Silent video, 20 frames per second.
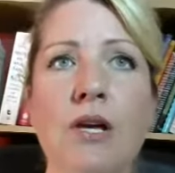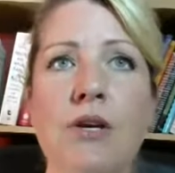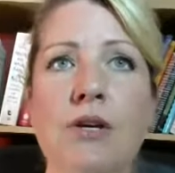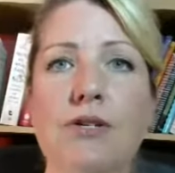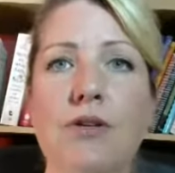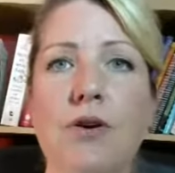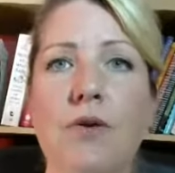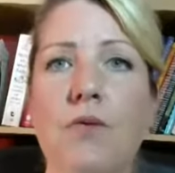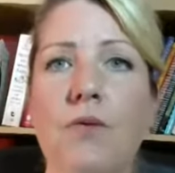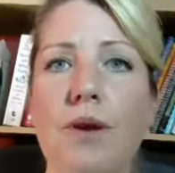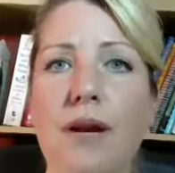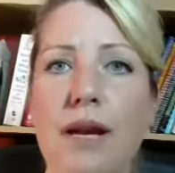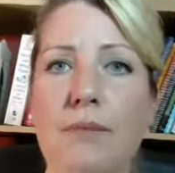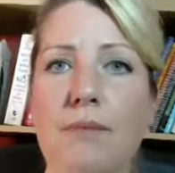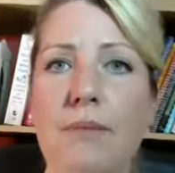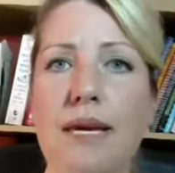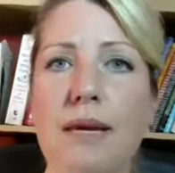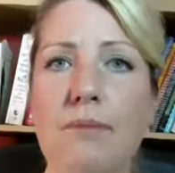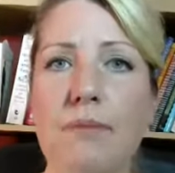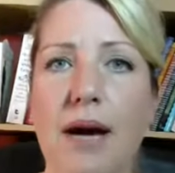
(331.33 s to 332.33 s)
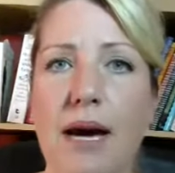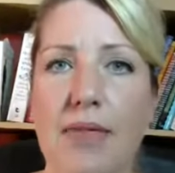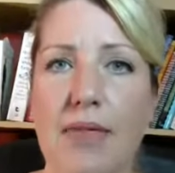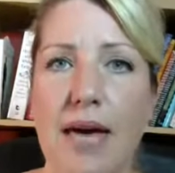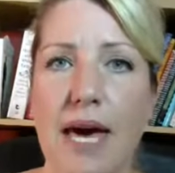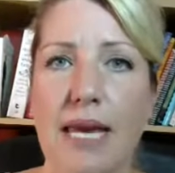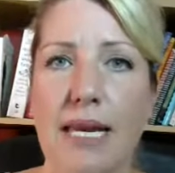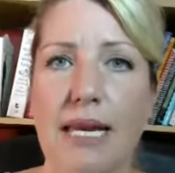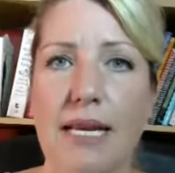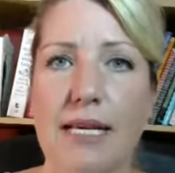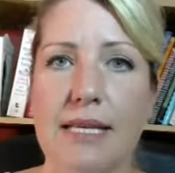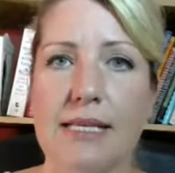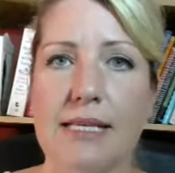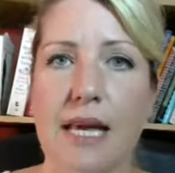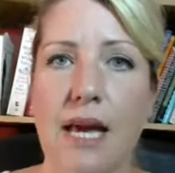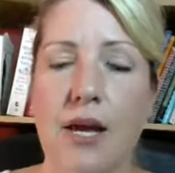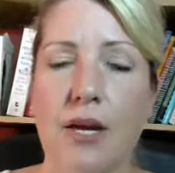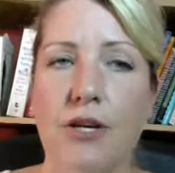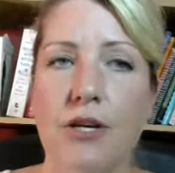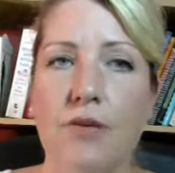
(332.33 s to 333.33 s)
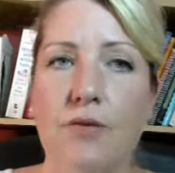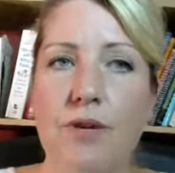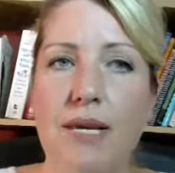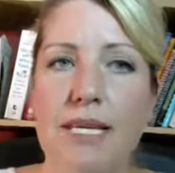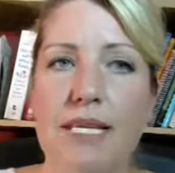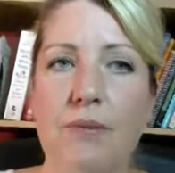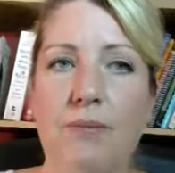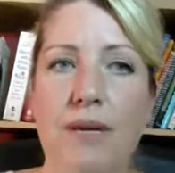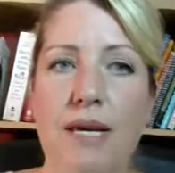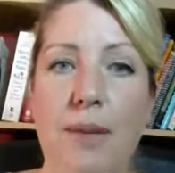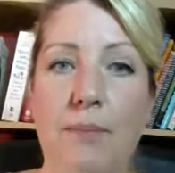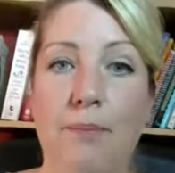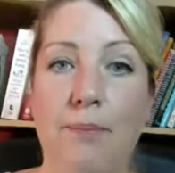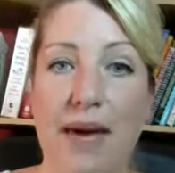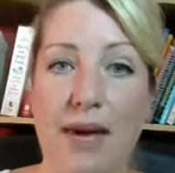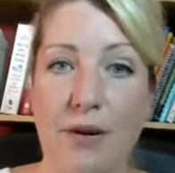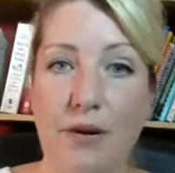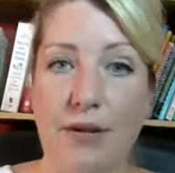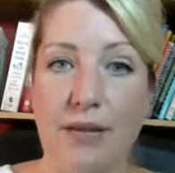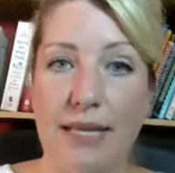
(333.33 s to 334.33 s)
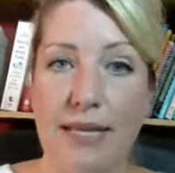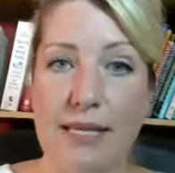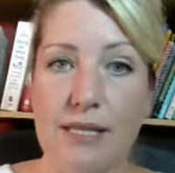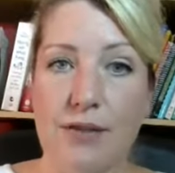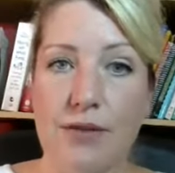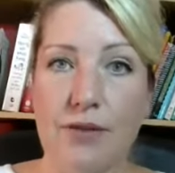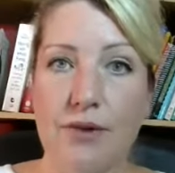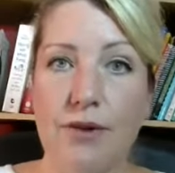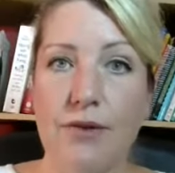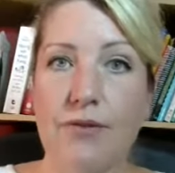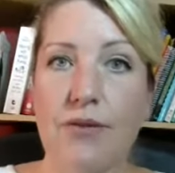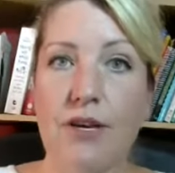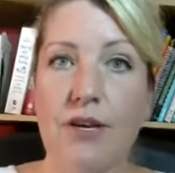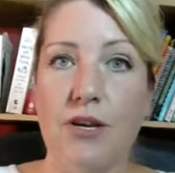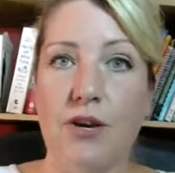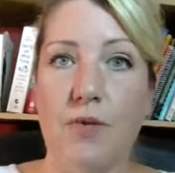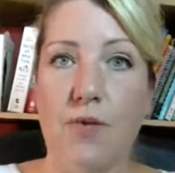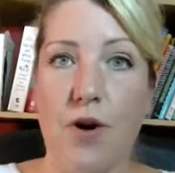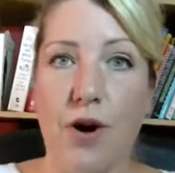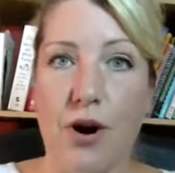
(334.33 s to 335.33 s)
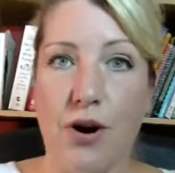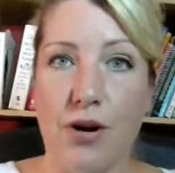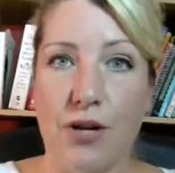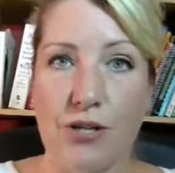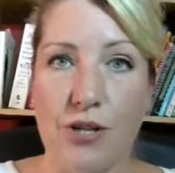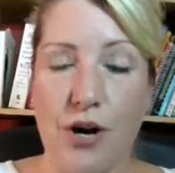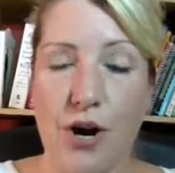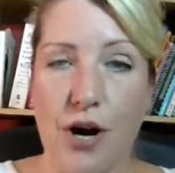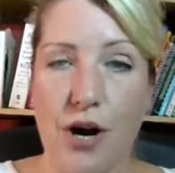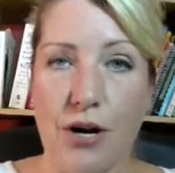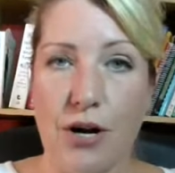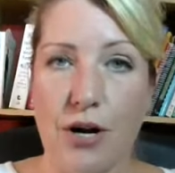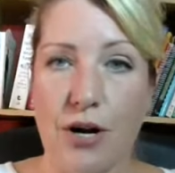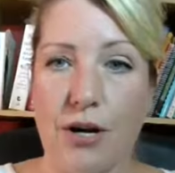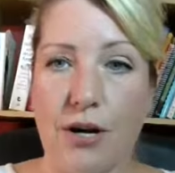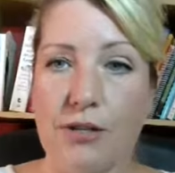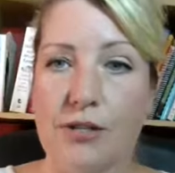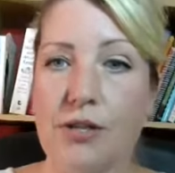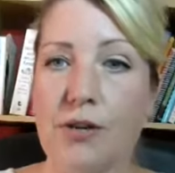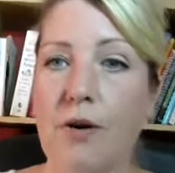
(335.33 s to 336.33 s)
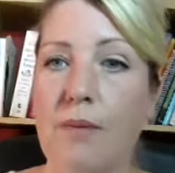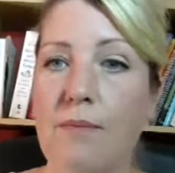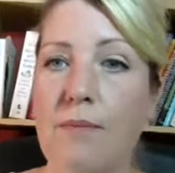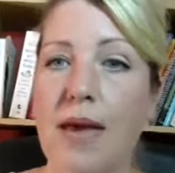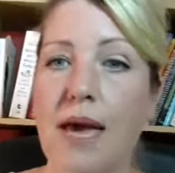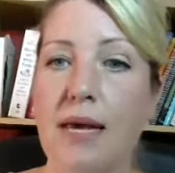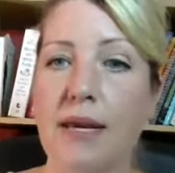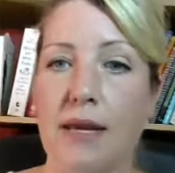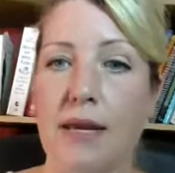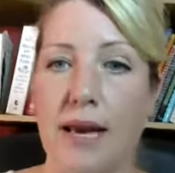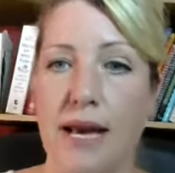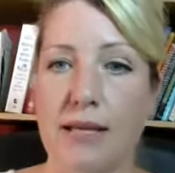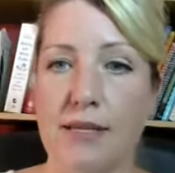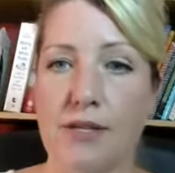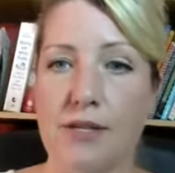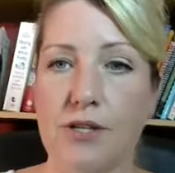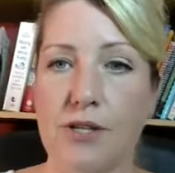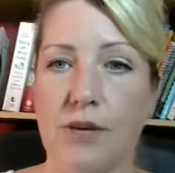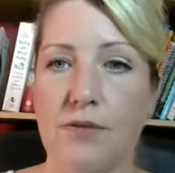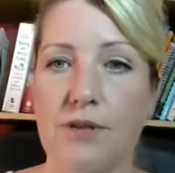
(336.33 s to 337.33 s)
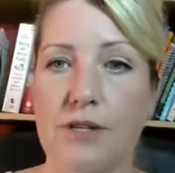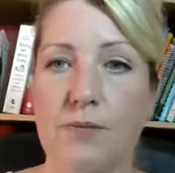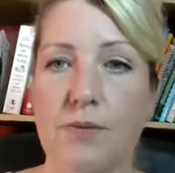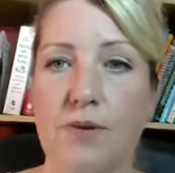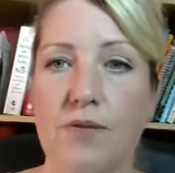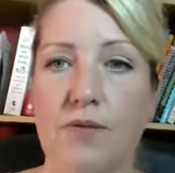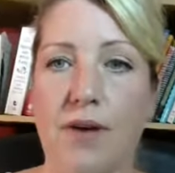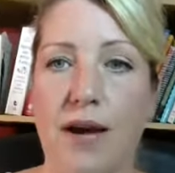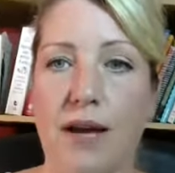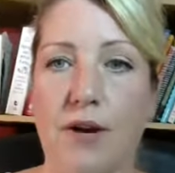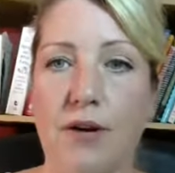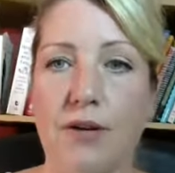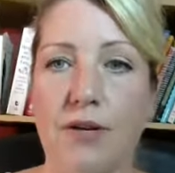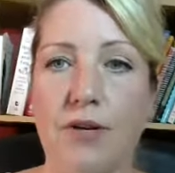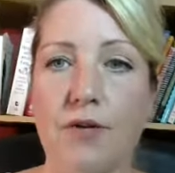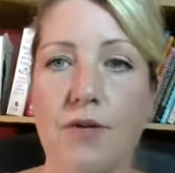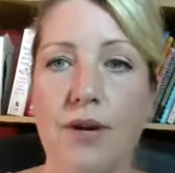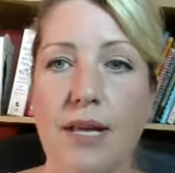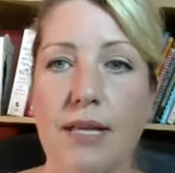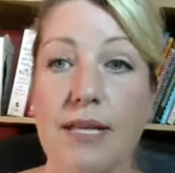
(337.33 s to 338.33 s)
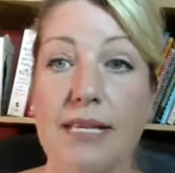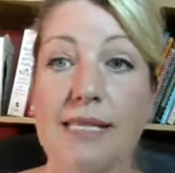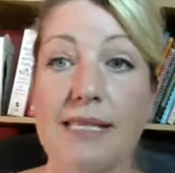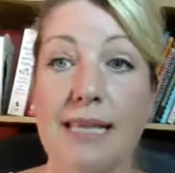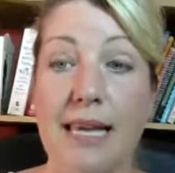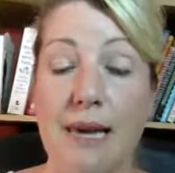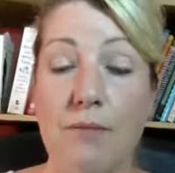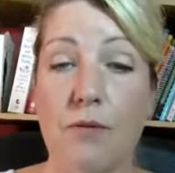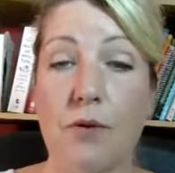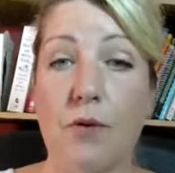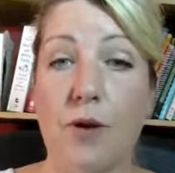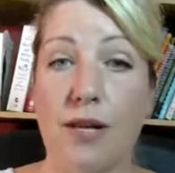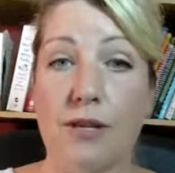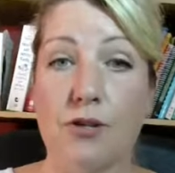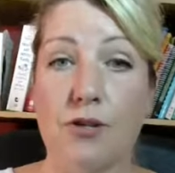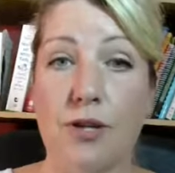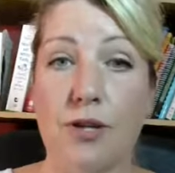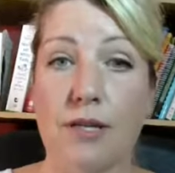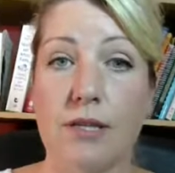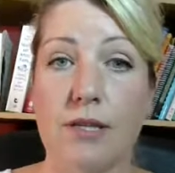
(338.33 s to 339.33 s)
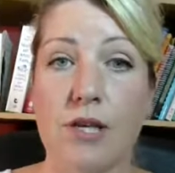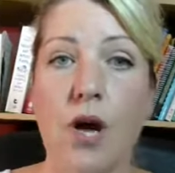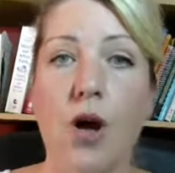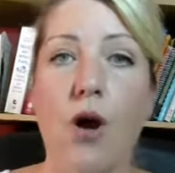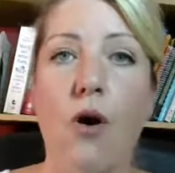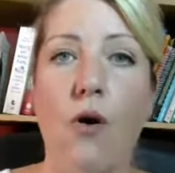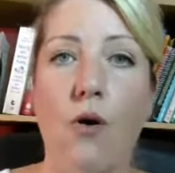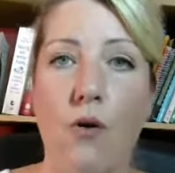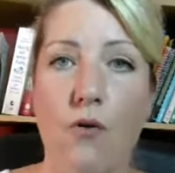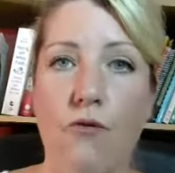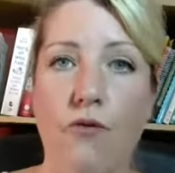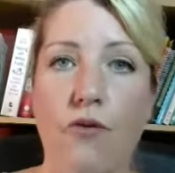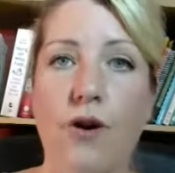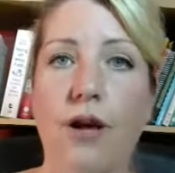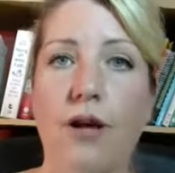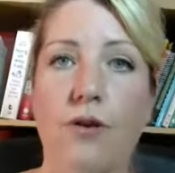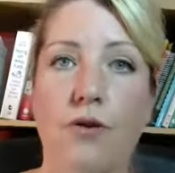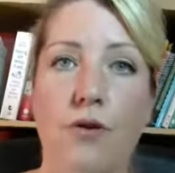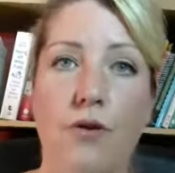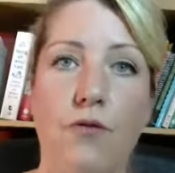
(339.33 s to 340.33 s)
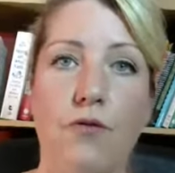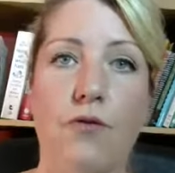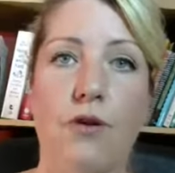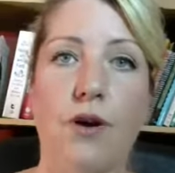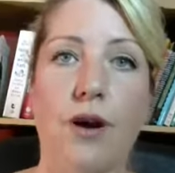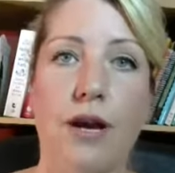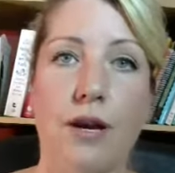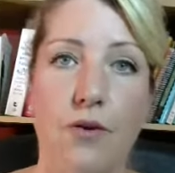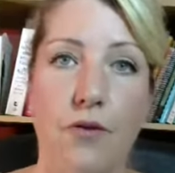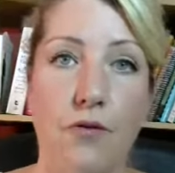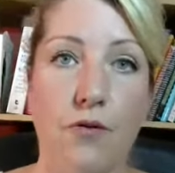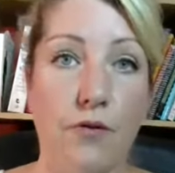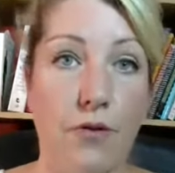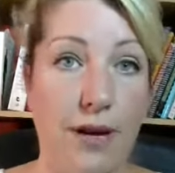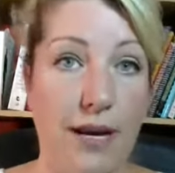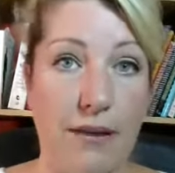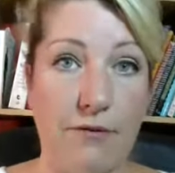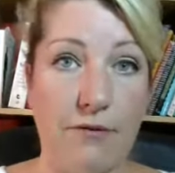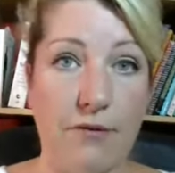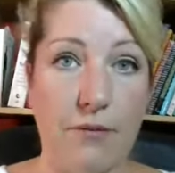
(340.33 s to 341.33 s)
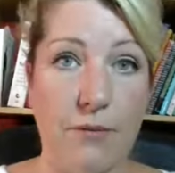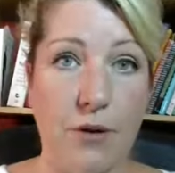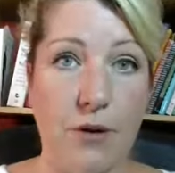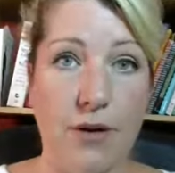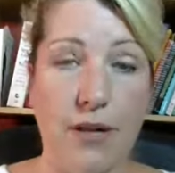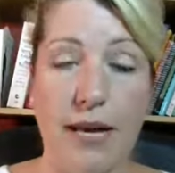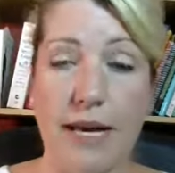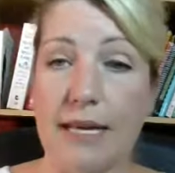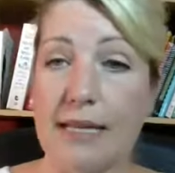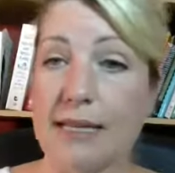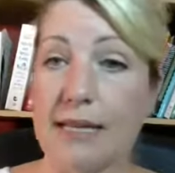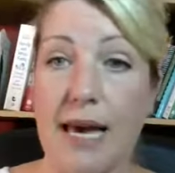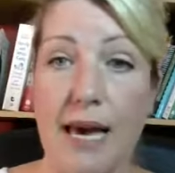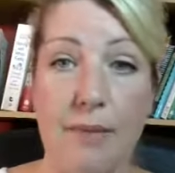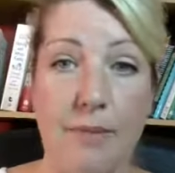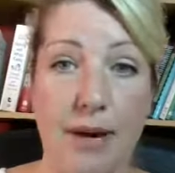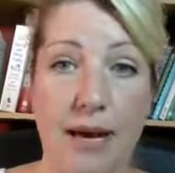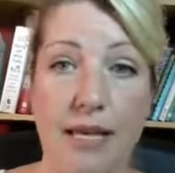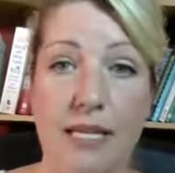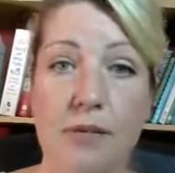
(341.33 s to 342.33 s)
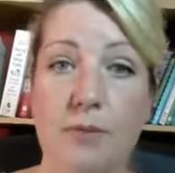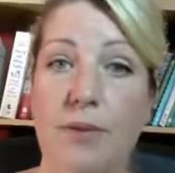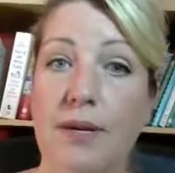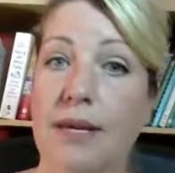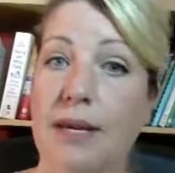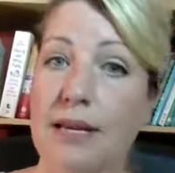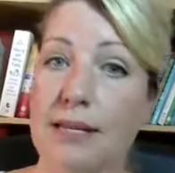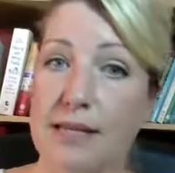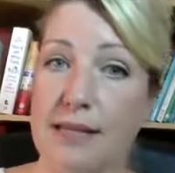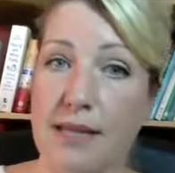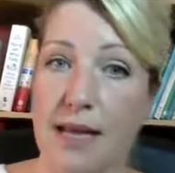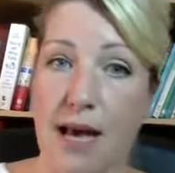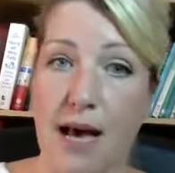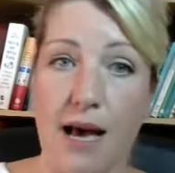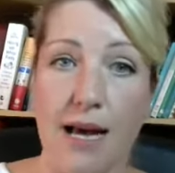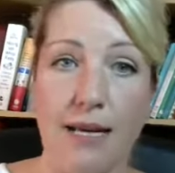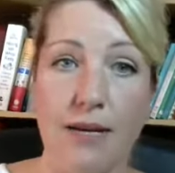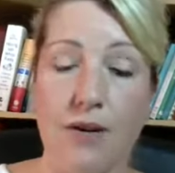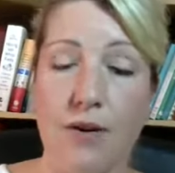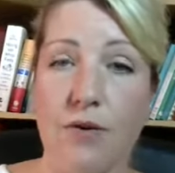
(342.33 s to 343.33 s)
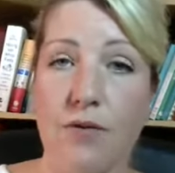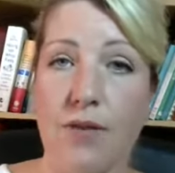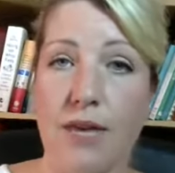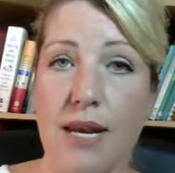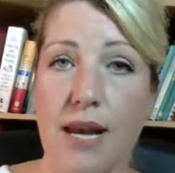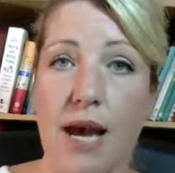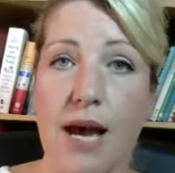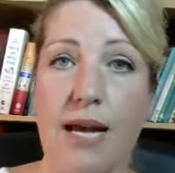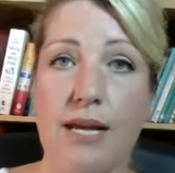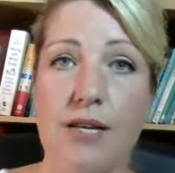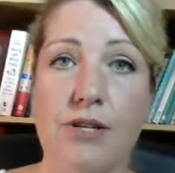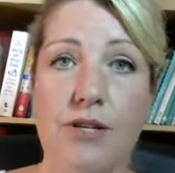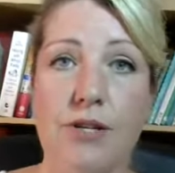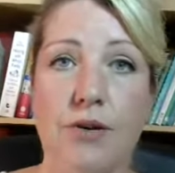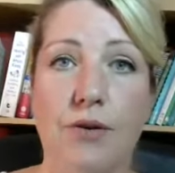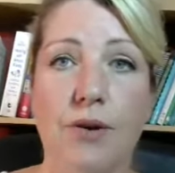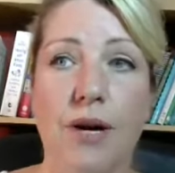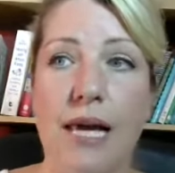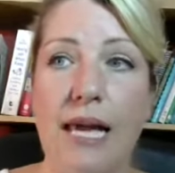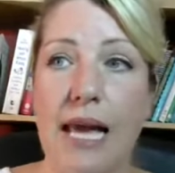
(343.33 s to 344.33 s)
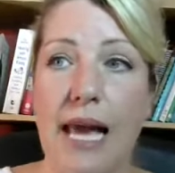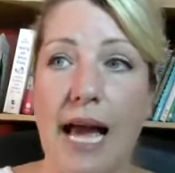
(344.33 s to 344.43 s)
So what I mean by that is you need to be a better listener than you are a talker. So Amanda, as a service provider, you get the same questions over and over and over again from your clients. I bet, because I know that I do.